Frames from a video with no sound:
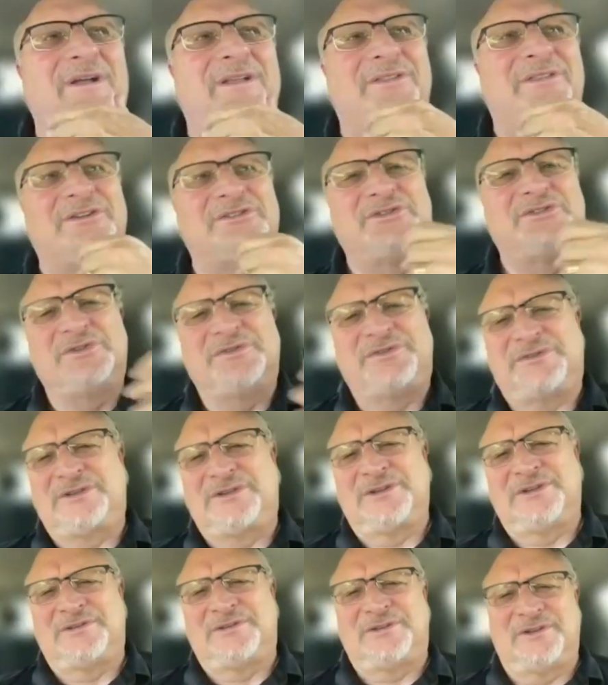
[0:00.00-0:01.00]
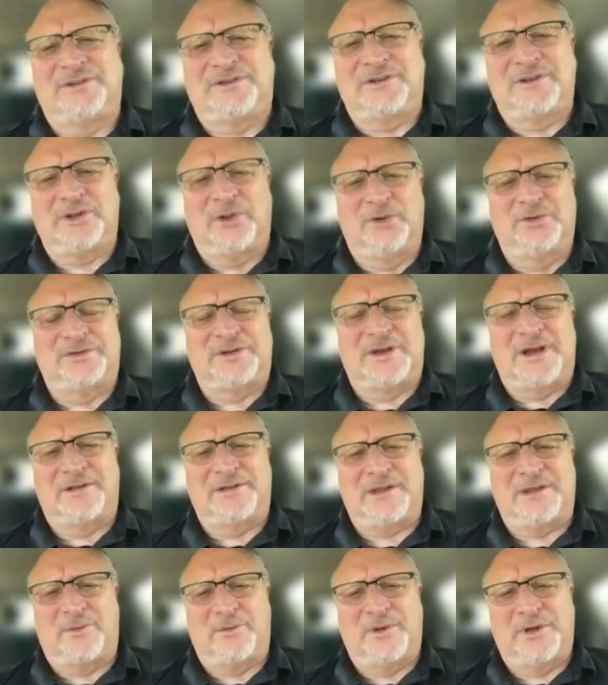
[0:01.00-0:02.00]
the juice to to, to close it out
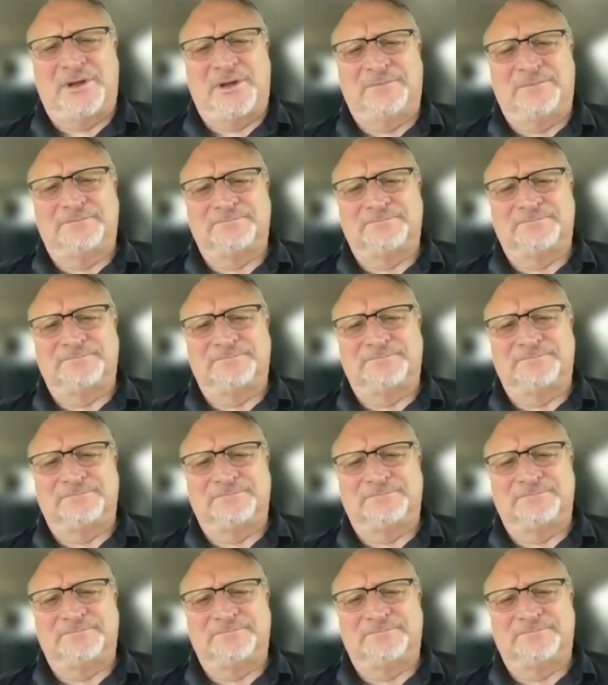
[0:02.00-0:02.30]
that way.